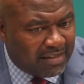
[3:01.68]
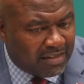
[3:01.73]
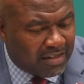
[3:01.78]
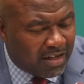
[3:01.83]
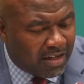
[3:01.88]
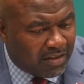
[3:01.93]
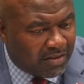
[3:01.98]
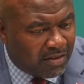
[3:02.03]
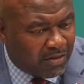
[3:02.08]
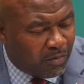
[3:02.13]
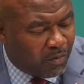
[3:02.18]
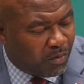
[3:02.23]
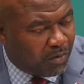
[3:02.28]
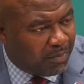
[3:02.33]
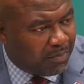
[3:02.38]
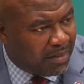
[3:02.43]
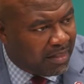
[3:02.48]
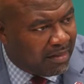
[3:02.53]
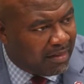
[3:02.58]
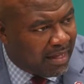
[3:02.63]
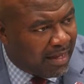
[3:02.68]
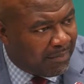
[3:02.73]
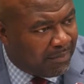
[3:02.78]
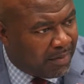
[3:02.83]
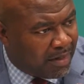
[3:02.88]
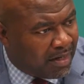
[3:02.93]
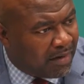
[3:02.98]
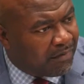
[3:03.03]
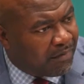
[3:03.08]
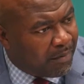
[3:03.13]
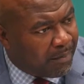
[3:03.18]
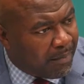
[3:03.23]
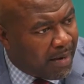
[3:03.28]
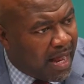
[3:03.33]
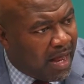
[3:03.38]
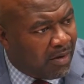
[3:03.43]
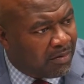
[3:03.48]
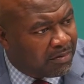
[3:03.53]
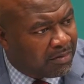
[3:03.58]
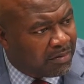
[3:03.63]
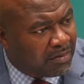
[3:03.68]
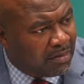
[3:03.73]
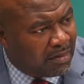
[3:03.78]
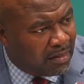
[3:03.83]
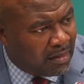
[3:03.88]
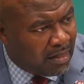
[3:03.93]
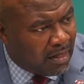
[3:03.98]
to nothing would be that big of a mountain.